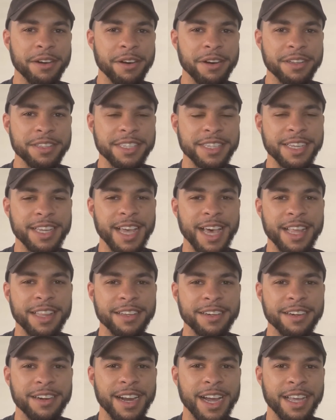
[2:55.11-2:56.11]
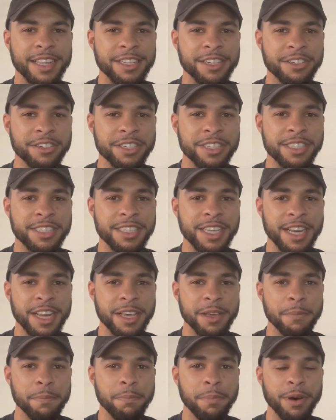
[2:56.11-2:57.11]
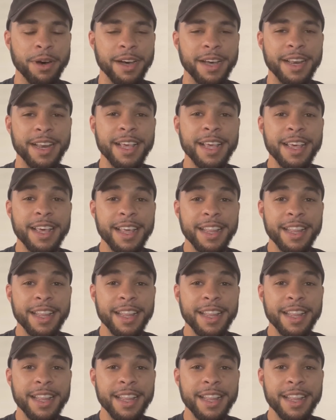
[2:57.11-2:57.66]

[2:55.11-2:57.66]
altogether and they're sitting put.